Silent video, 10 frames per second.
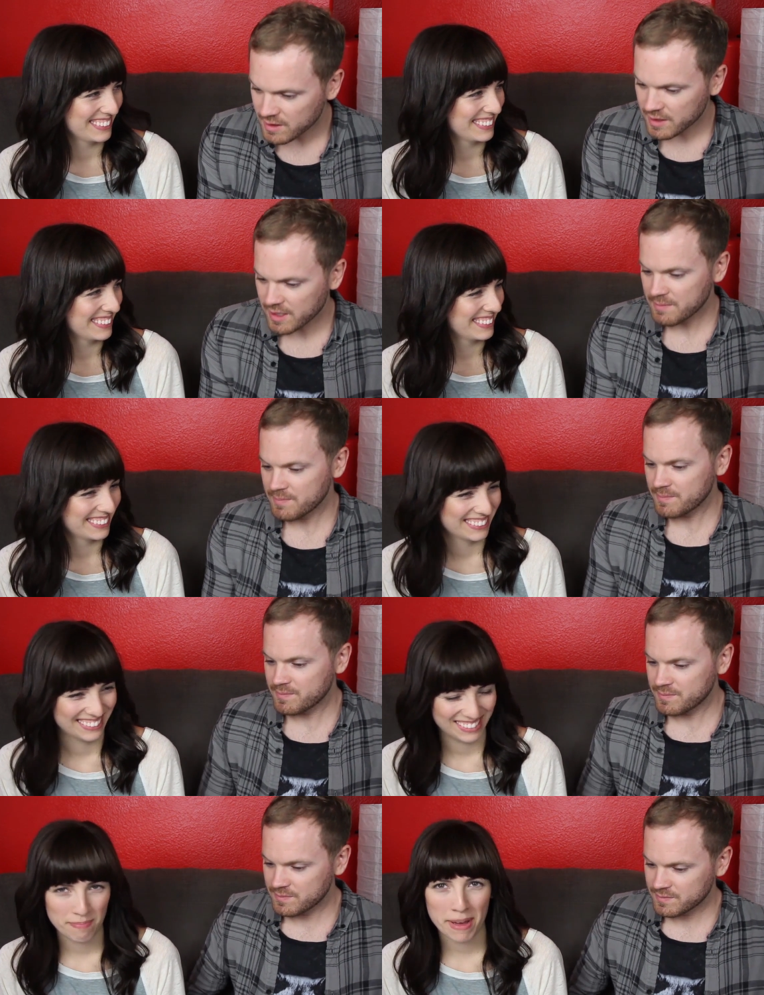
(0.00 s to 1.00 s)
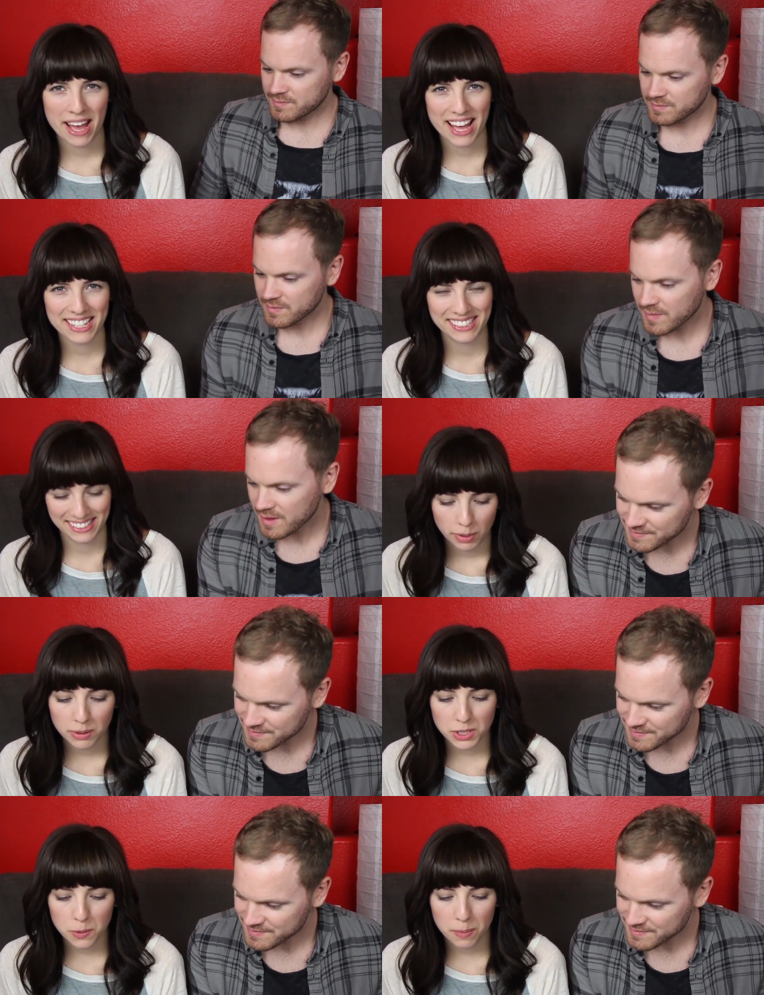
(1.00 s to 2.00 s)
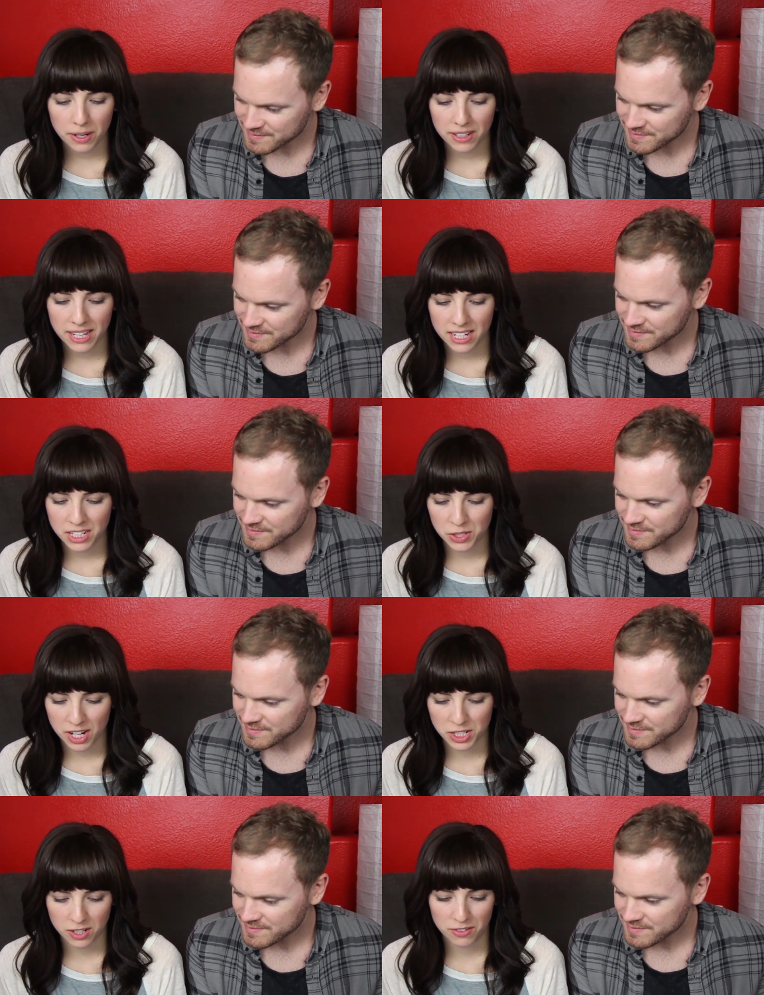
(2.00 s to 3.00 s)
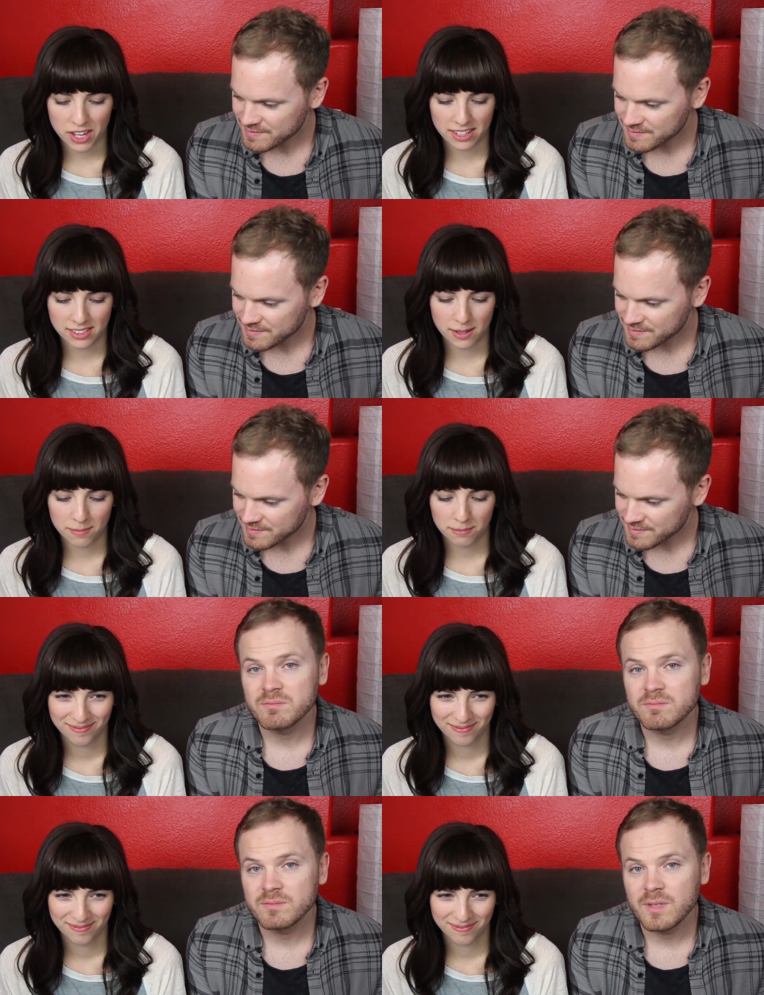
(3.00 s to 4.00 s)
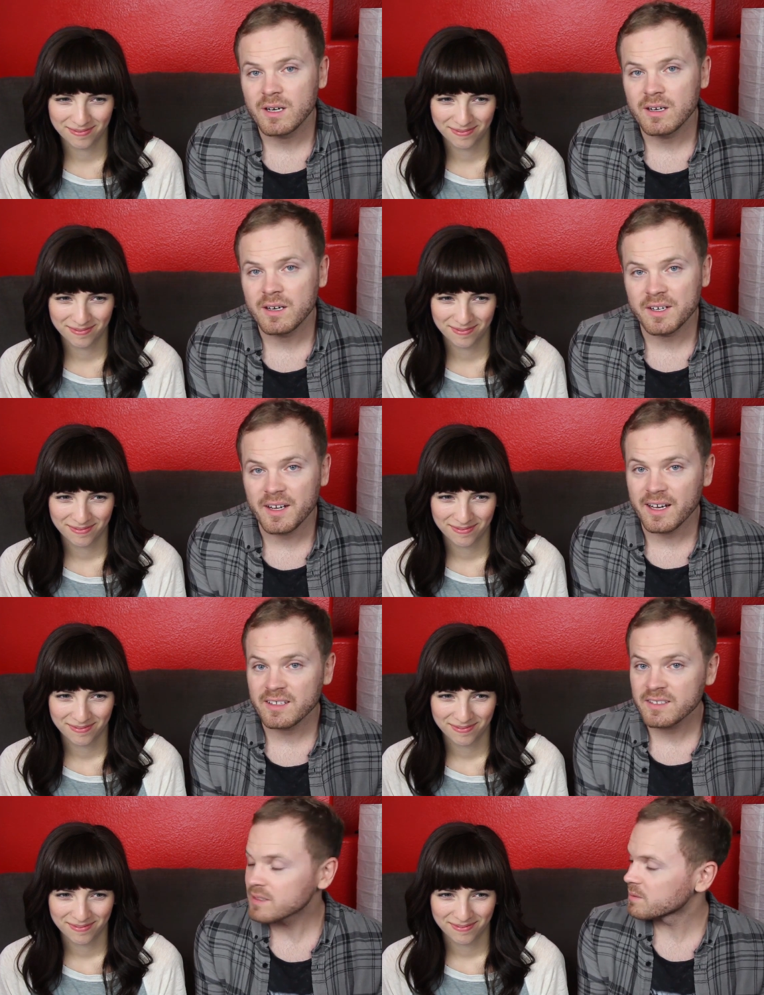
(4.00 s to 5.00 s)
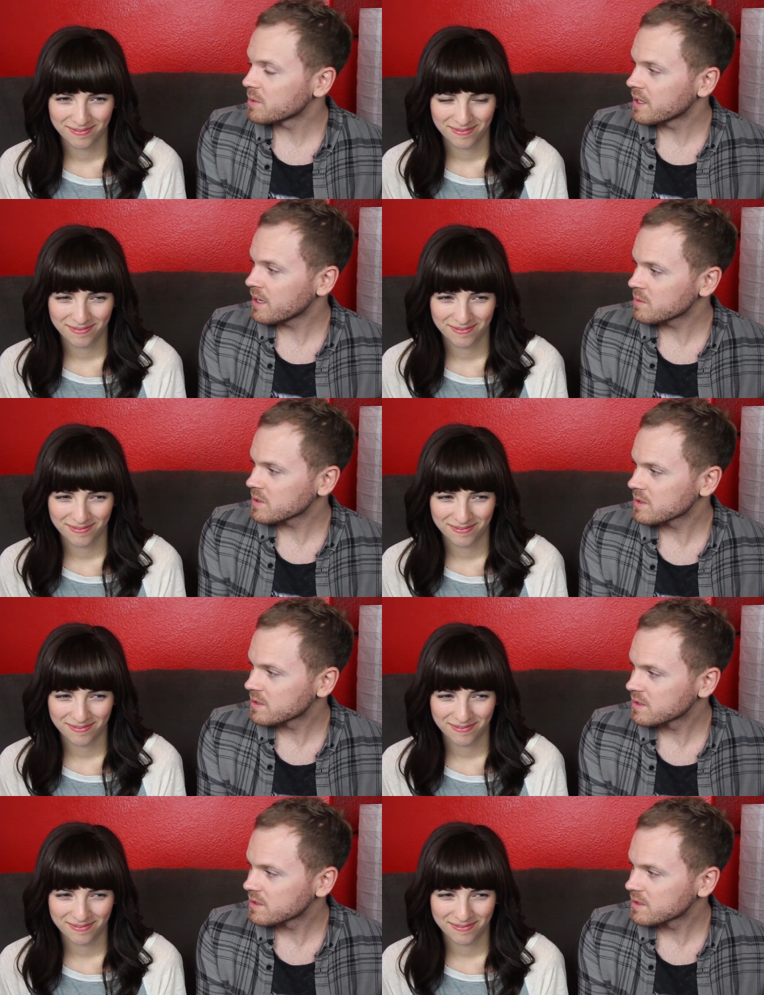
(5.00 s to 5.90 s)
Speaker 1: Okay.
Speaker 2: Pass. Where would you bury hidden treasure if you had some? On an island,
Speaker 1: perhaps?